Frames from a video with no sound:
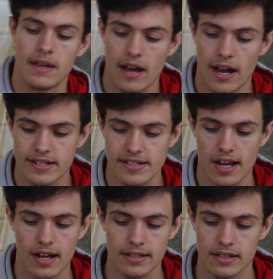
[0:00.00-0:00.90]
I
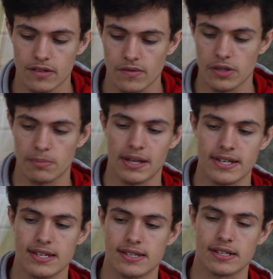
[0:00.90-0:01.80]
decided that of all the
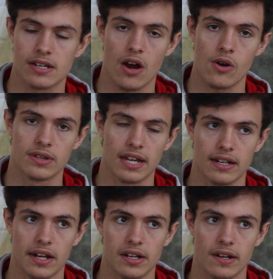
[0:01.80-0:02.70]
places to go, they
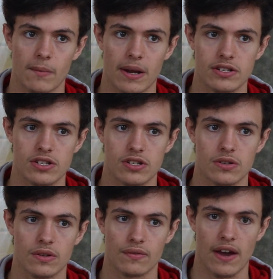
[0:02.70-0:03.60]
likely went
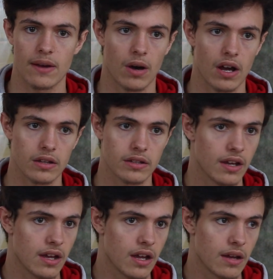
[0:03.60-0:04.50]
to the Feywild,
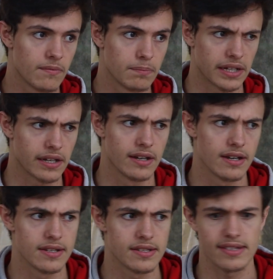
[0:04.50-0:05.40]

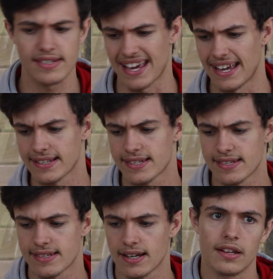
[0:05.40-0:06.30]
because
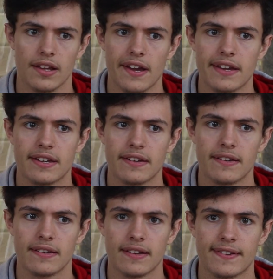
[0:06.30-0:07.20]
it's like
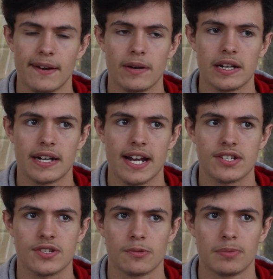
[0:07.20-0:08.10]
ethereal and
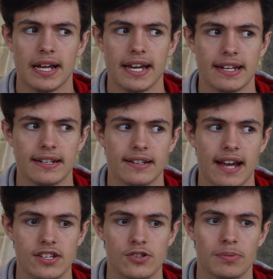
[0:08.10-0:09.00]
astral plane.
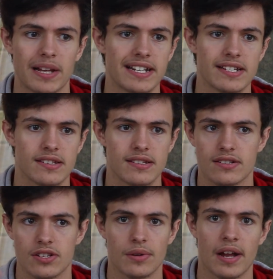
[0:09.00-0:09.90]
Astral plane is
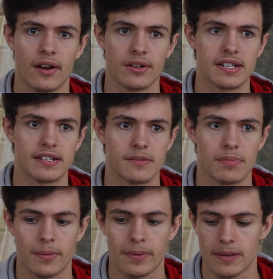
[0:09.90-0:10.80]
too chaotic to
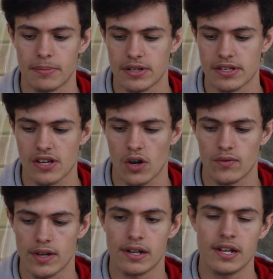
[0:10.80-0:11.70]
properly put yourself
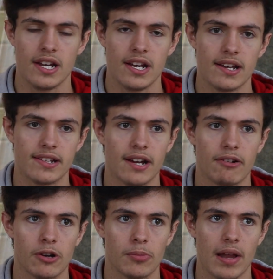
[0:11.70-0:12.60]
in.
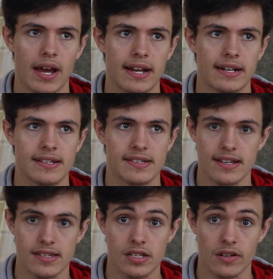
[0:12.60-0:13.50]
Ethereal plane is
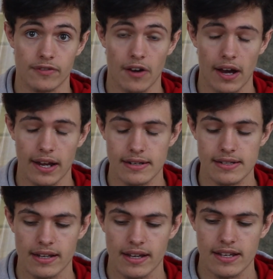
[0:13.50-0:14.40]
easy to
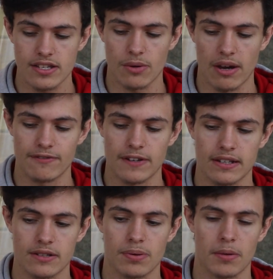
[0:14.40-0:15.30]
find. So I
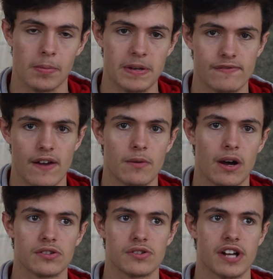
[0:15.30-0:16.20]
figured probably
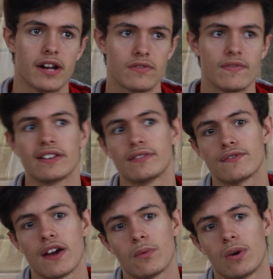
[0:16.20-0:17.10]
Feywild or Shadowfell, and
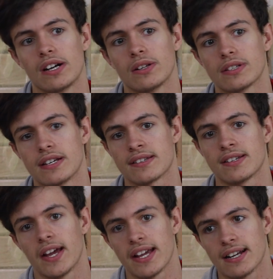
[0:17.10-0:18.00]
Feywild is
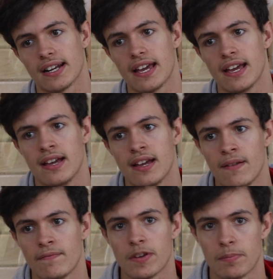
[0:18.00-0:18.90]
likely
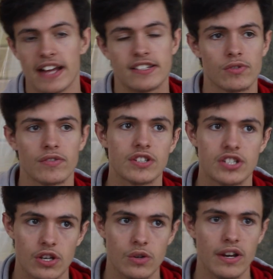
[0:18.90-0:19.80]
the better of the
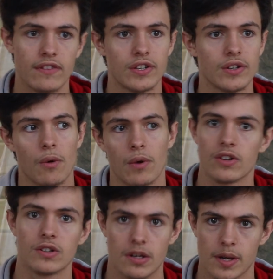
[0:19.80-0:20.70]
two if you know what
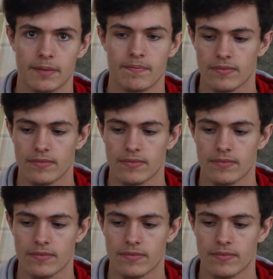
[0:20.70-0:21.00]
you're doing.